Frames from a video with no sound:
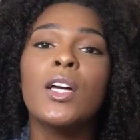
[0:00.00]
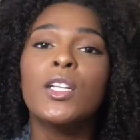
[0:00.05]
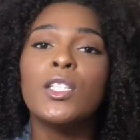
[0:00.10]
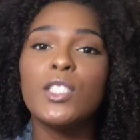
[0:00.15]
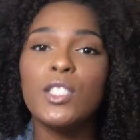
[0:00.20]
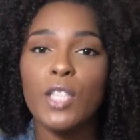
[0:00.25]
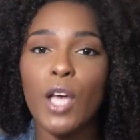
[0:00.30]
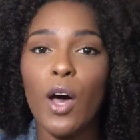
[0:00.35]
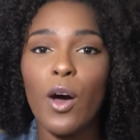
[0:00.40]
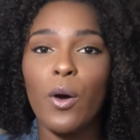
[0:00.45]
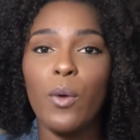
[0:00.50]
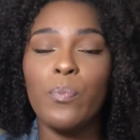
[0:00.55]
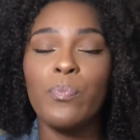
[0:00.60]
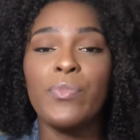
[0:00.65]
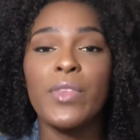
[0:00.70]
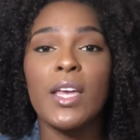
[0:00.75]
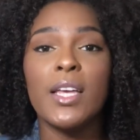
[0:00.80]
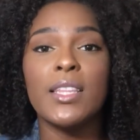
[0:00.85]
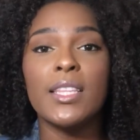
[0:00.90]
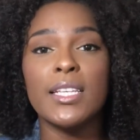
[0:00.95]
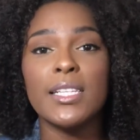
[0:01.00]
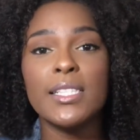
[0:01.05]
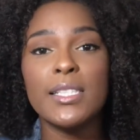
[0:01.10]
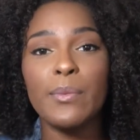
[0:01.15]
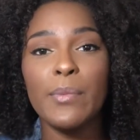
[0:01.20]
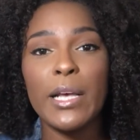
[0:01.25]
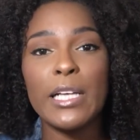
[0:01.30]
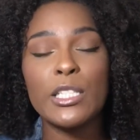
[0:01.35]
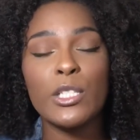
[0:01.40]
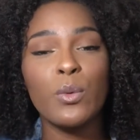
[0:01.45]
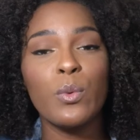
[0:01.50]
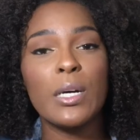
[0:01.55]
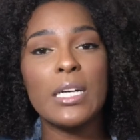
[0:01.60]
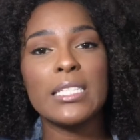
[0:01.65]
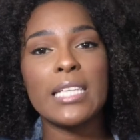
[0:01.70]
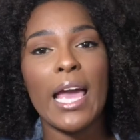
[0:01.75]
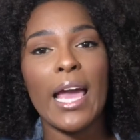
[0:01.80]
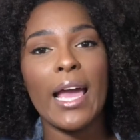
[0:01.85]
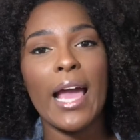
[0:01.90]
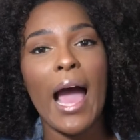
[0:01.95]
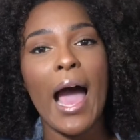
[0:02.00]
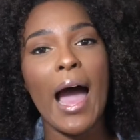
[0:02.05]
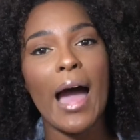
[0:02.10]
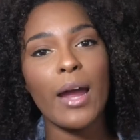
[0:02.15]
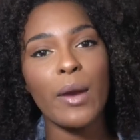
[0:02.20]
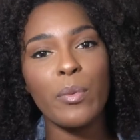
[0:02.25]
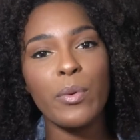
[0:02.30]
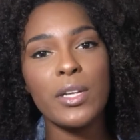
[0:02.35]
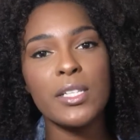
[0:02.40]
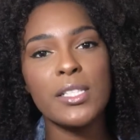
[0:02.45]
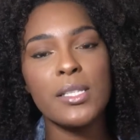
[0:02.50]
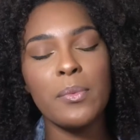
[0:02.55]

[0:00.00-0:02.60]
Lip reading: So this semester was a hybrid